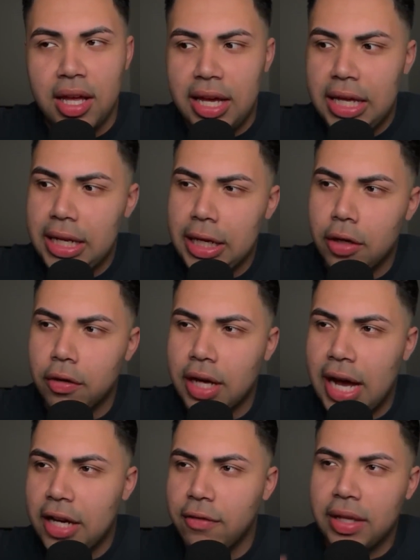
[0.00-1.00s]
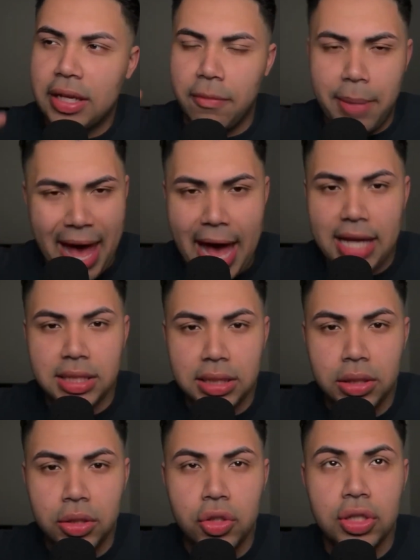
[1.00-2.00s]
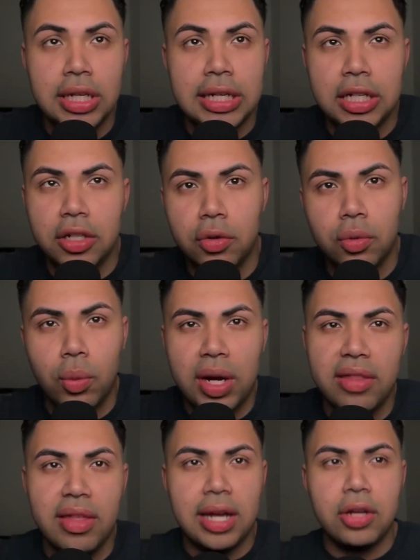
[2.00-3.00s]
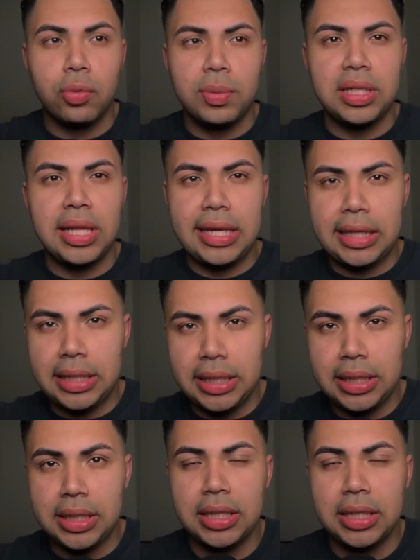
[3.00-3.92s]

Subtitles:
in like a kind of like a passage, like in a way that it would be like